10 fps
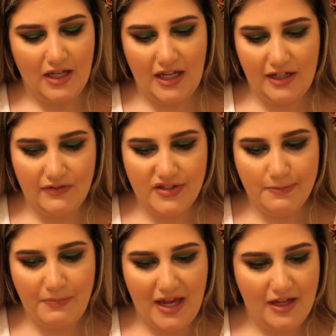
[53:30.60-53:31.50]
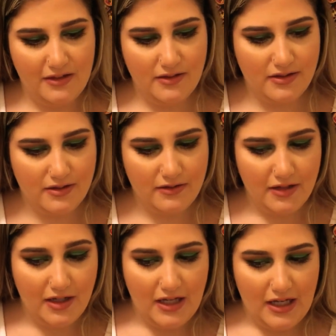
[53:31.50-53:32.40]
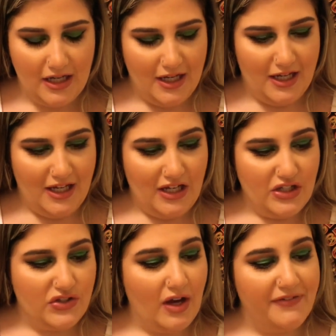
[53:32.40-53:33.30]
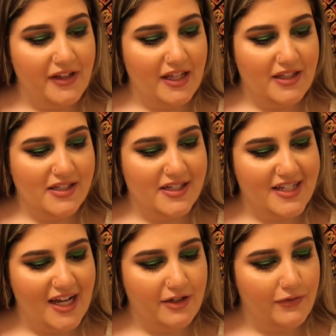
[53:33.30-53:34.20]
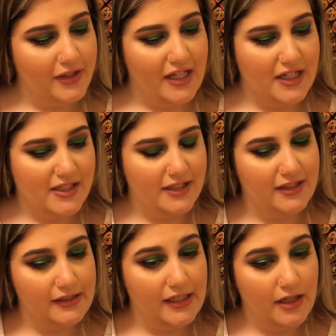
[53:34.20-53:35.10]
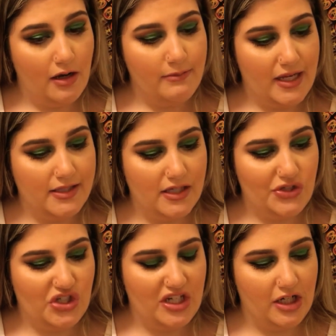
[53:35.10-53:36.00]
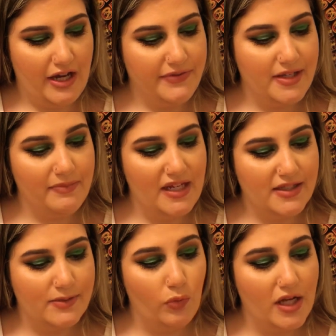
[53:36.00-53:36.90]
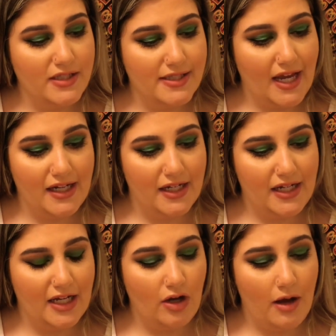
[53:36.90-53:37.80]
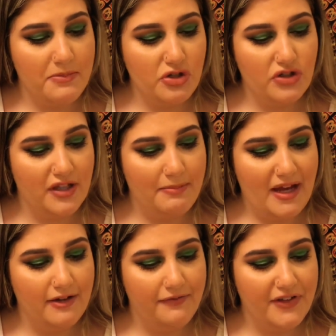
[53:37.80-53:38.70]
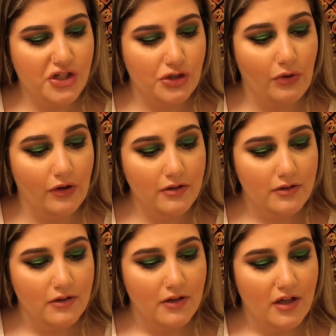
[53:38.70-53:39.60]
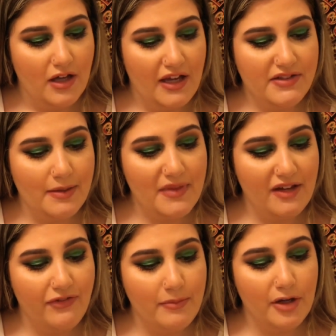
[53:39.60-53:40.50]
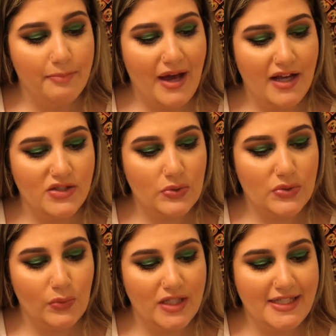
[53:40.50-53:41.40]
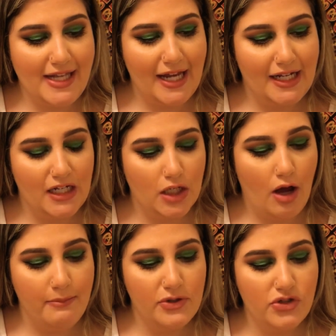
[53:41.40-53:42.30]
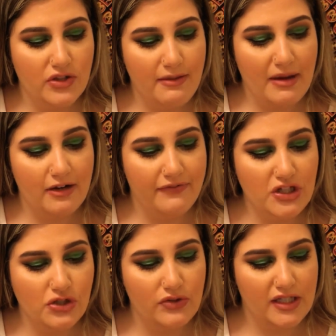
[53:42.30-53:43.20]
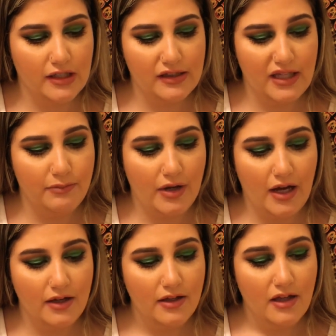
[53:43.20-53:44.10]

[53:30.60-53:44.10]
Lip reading: Eight of Spades. So I feel like this is kind of relating to the Leo message here. If something's one-sided and not mutually beneficial, if something from your past was one-sided and not mutually beneficial here, Libra,